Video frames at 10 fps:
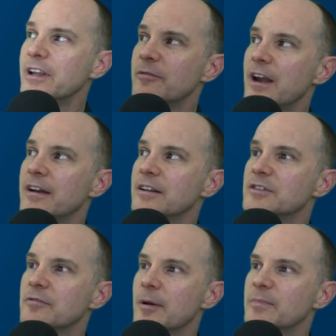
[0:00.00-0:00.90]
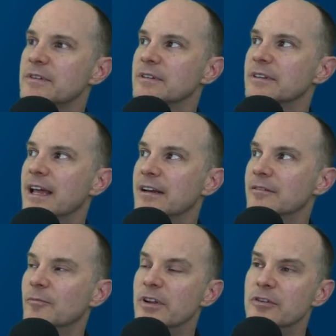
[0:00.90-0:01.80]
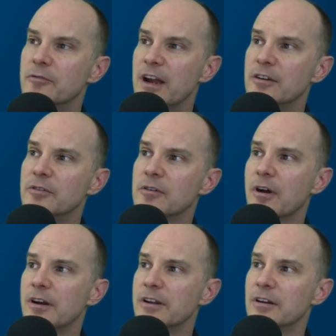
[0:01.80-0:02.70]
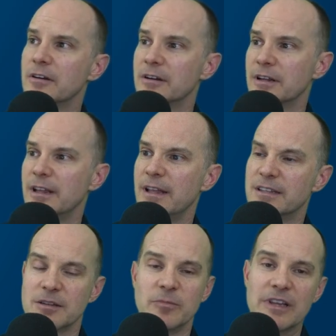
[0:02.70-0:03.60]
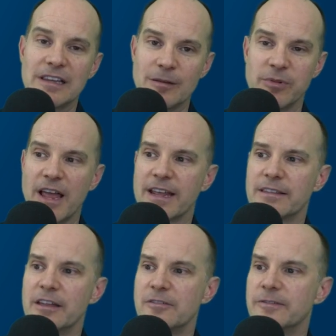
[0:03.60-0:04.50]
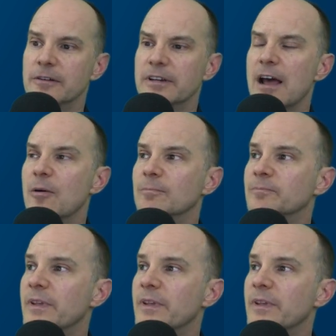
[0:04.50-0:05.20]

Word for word: created a script that when you create a new card here, it's completely blank and then you fill it out.